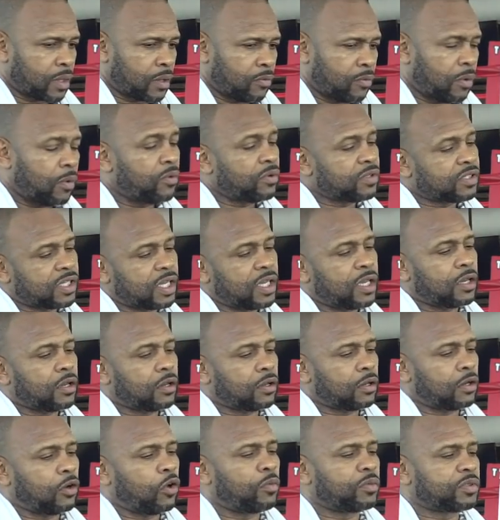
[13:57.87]
well, we've
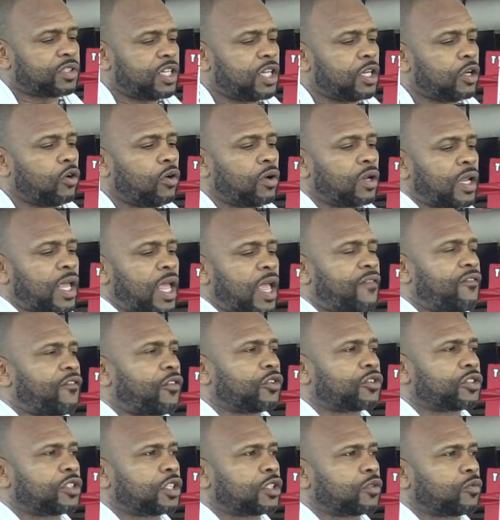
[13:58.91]
seen Lomachenko in an
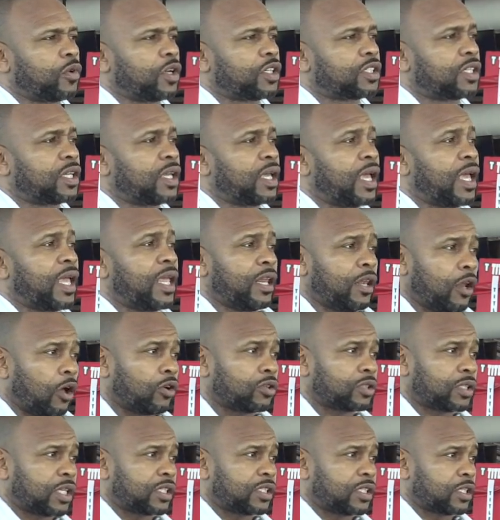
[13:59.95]
adverse situation, and he
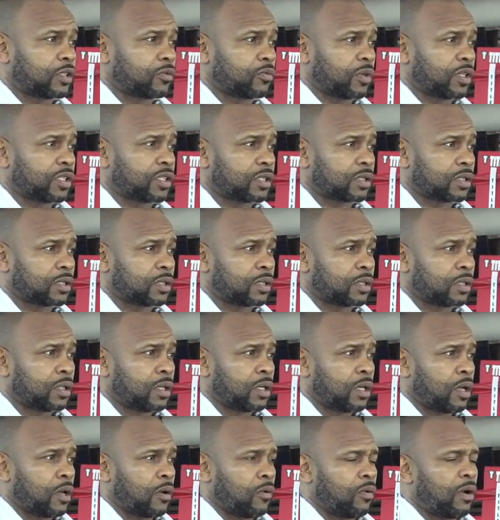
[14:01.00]
lost that
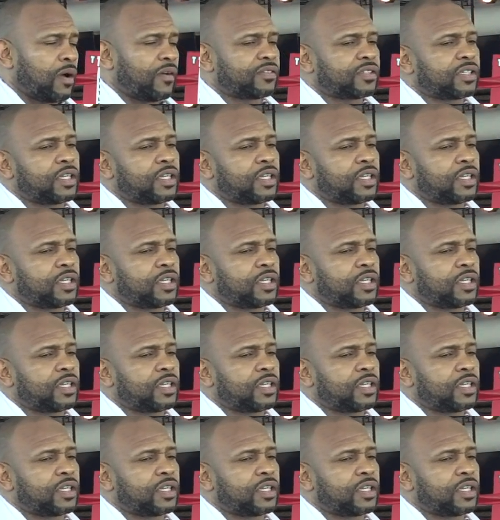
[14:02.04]
situation. We haven't